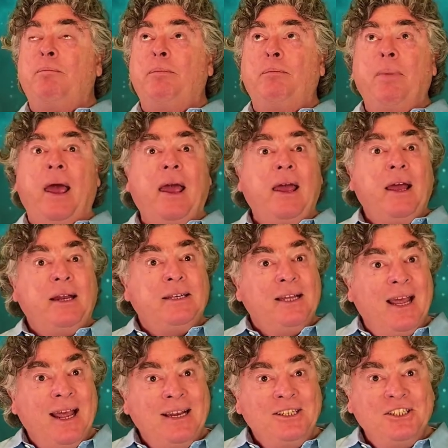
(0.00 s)
pay
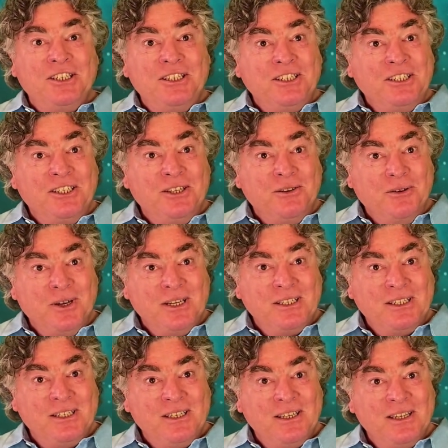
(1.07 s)
attention to
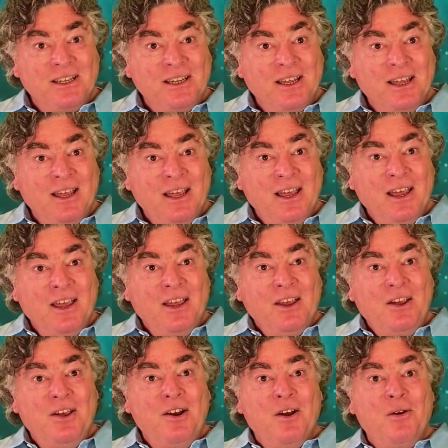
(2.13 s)
it,
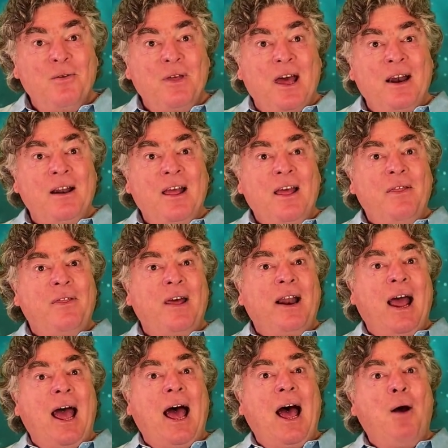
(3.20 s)
you know, that
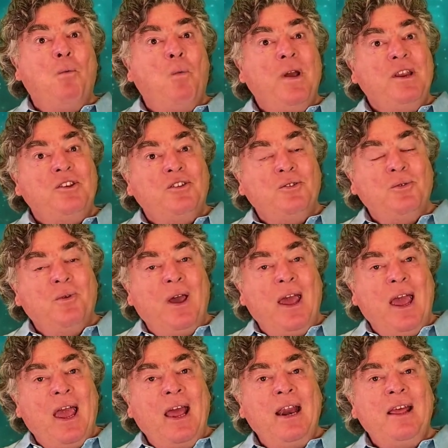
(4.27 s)
how we do
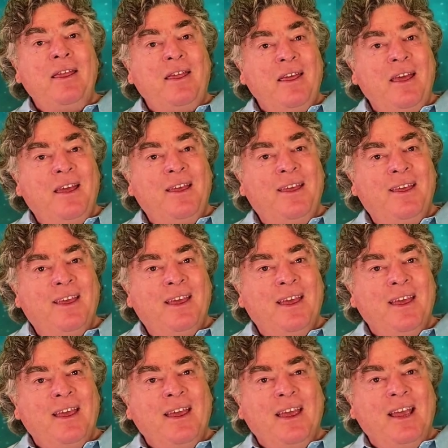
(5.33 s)
anything
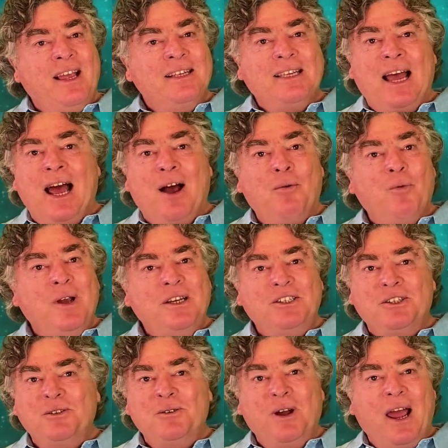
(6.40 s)
is how we
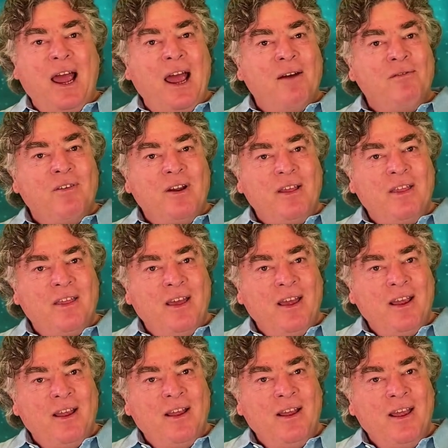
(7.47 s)
do
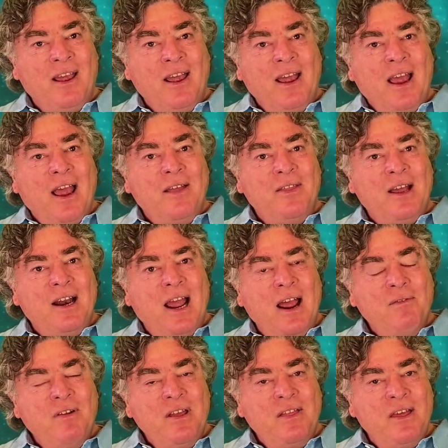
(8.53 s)
everything. And that
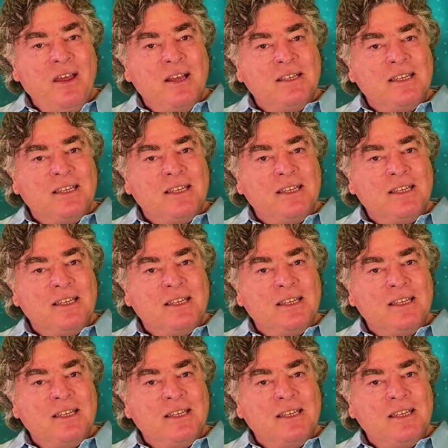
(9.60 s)
everything is